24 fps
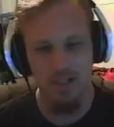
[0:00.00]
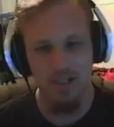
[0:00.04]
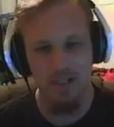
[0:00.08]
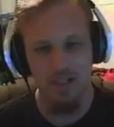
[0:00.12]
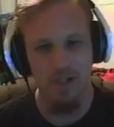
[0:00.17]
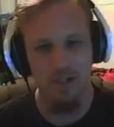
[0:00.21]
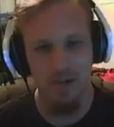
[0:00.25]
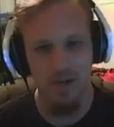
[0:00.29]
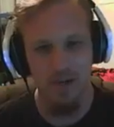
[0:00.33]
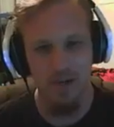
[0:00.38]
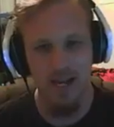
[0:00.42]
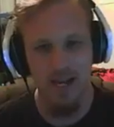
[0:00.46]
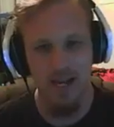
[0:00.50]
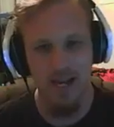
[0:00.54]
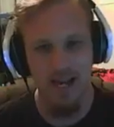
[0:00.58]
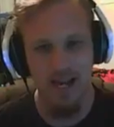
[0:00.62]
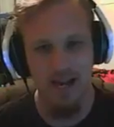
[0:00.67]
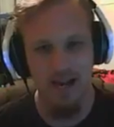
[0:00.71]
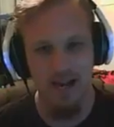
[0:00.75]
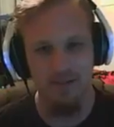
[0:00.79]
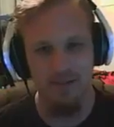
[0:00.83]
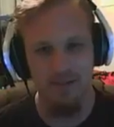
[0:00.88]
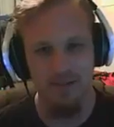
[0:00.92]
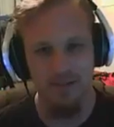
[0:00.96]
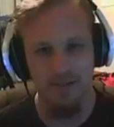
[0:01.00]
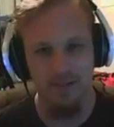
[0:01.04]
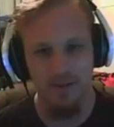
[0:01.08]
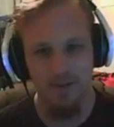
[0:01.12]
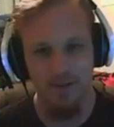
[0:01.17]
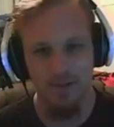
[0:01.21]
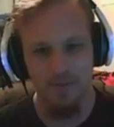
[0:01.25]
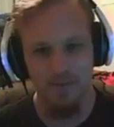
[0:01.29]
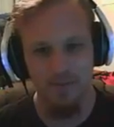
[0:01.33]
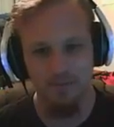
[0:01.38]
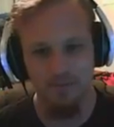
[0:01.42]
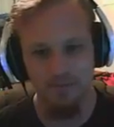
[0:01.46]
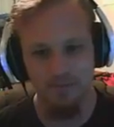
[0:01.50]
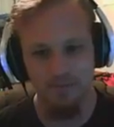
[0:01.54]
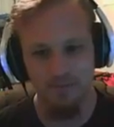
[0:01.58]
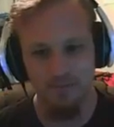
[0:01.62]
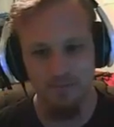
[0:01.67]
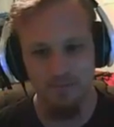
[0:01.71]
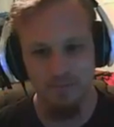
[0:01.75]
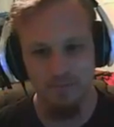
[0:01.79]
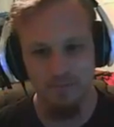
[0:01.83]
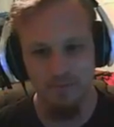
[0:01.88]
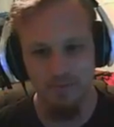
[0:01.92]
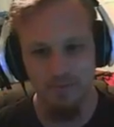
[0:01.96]
you what I have
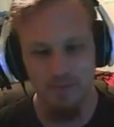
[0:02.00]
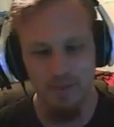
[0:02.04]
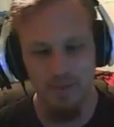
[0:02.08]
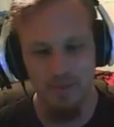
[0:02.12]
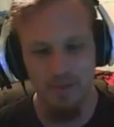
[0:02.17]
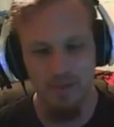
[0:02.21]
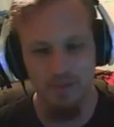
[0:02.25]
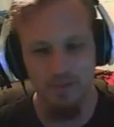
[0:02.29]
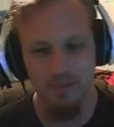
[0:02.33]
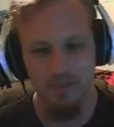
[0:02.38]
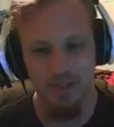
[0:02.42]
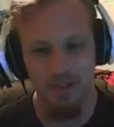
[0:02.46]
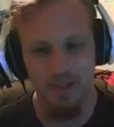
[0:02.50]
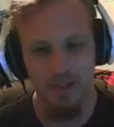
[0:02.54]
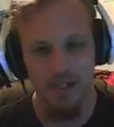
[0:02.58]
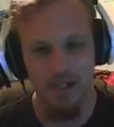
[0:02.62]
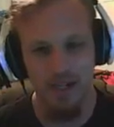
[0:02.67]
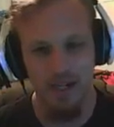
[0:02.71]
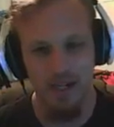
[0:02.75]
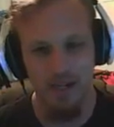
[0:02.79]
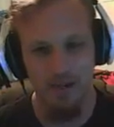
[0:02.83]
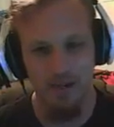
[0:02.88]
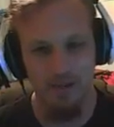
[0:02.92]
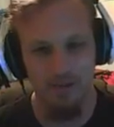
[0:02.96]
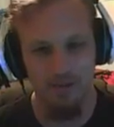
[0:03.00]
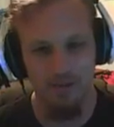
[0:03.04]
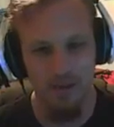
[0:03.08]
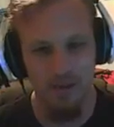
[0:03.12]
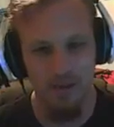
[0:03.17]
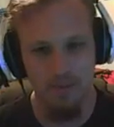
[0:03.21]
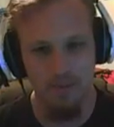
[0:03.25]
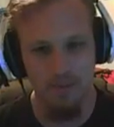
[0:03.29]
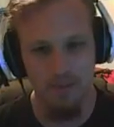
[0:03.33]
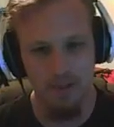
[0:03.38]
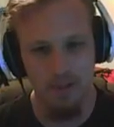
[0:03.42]
for uh, for my perk